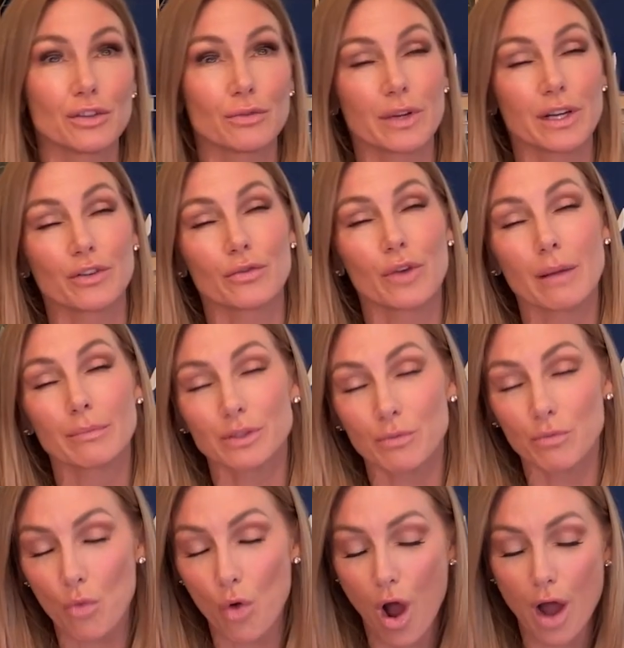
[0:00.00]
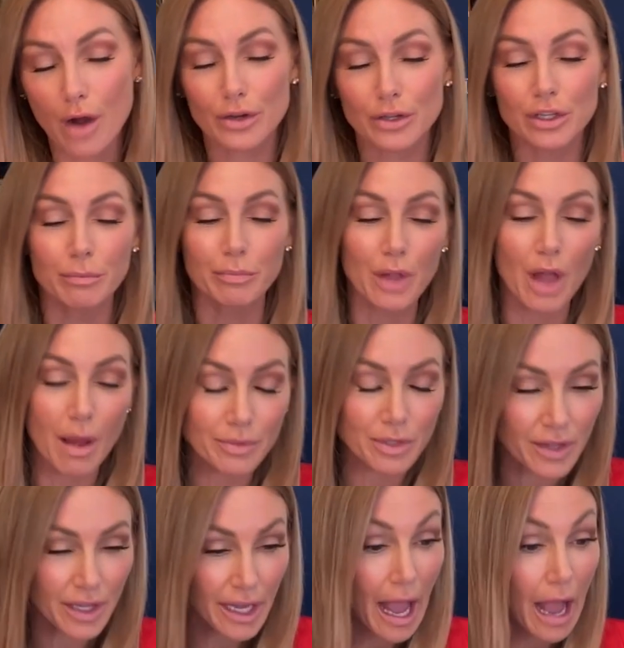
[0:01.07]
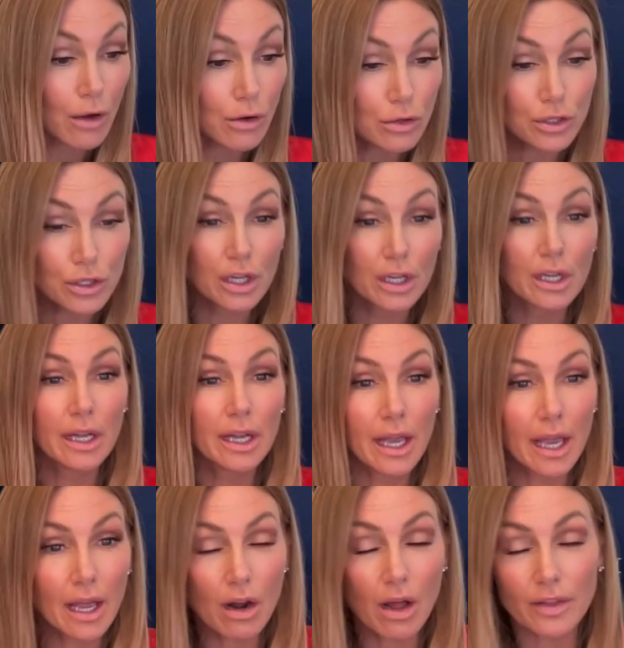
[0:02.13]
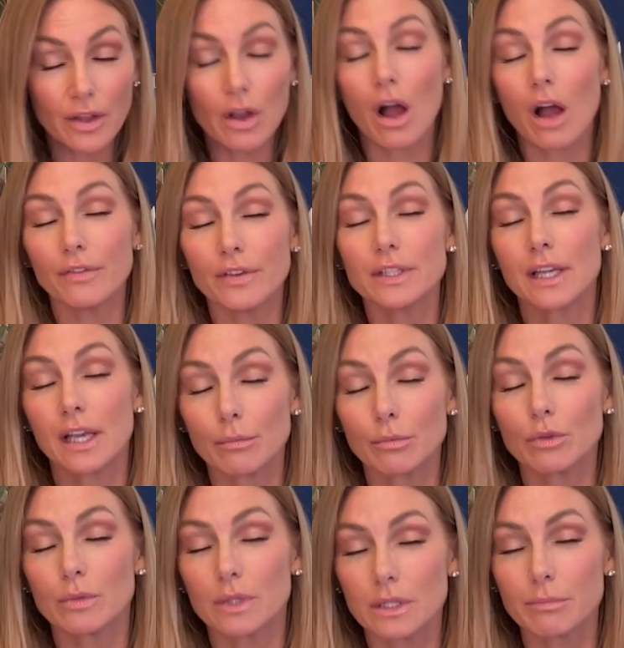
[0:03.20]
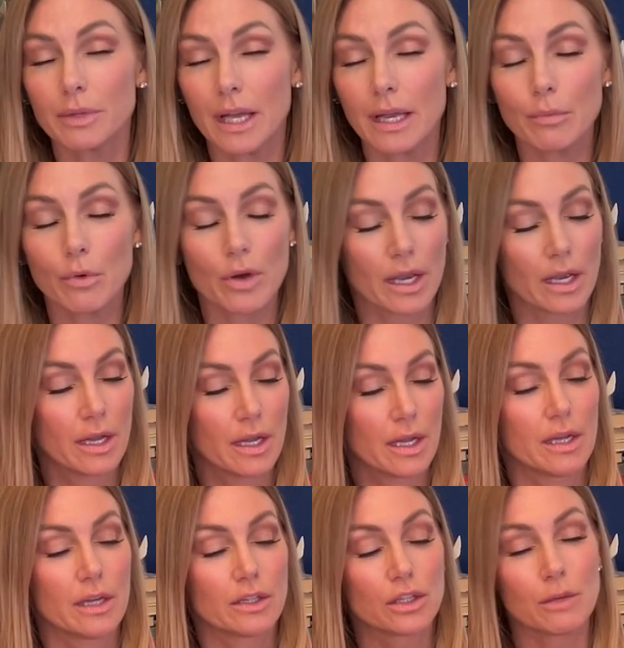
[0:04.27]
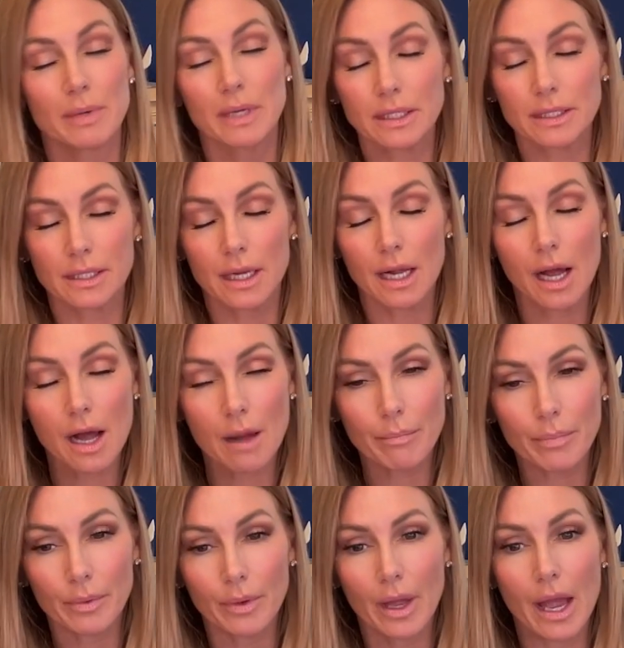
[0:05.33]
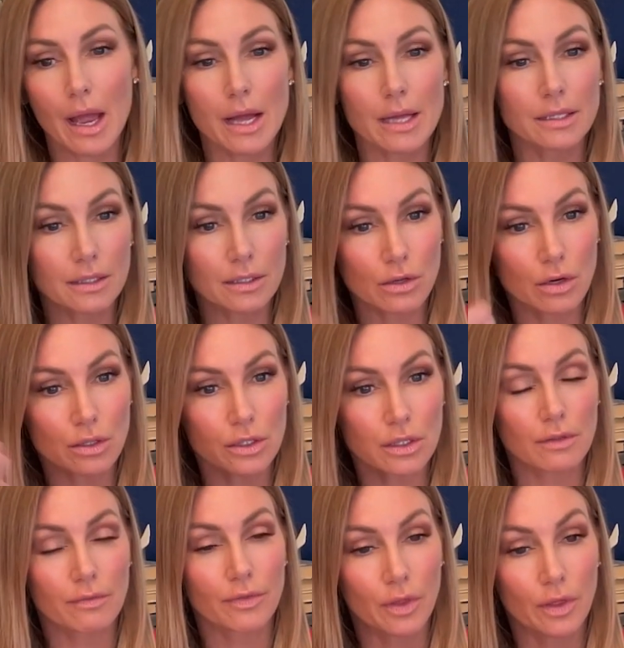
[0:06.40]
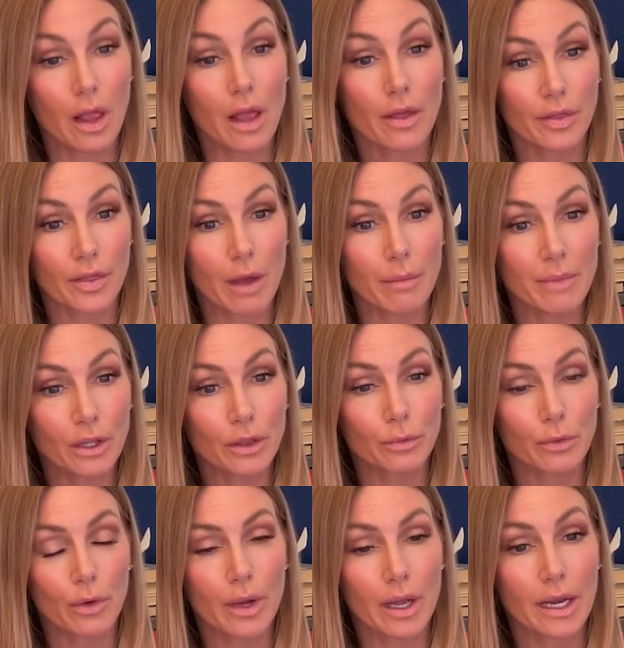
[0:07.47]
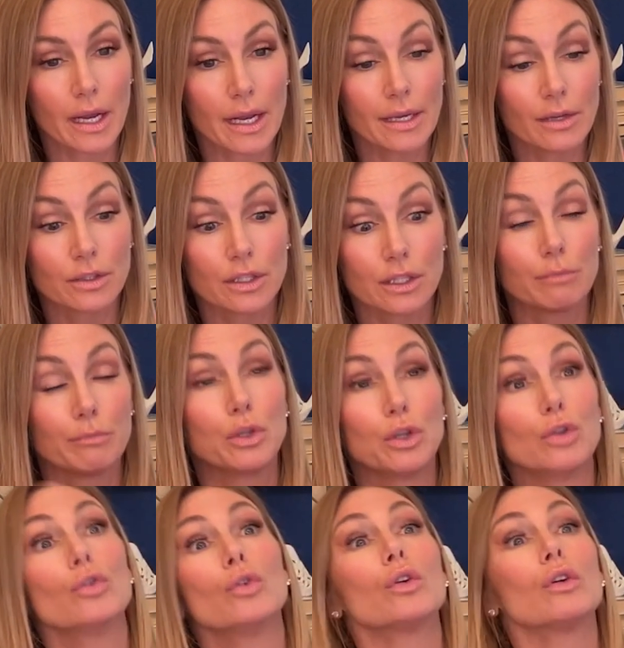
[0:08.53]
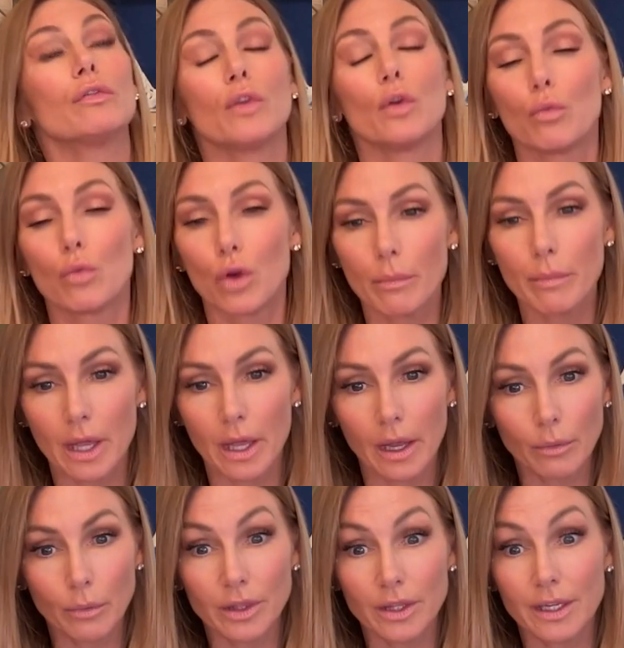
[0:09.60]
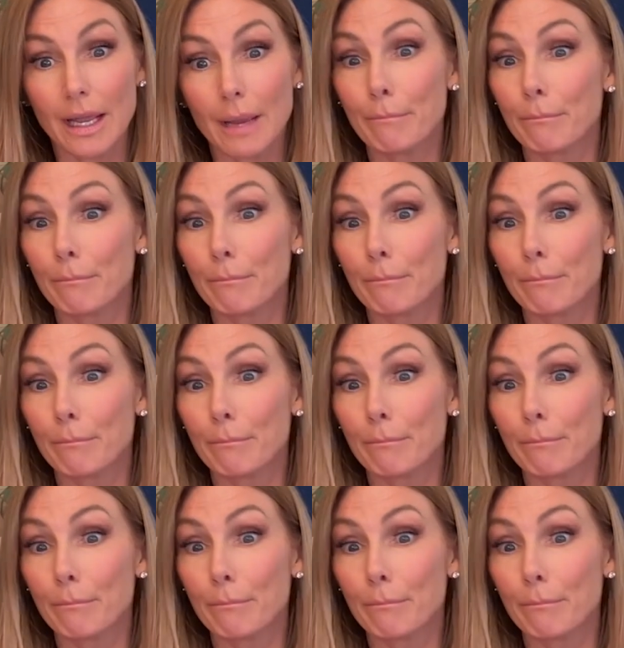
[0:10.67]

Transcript: went and grabbed some water. She plopped on the couch, and on the coffee table was a Playboy. She picks it up and starts thumbing through it, and here's this beautiful woman with the name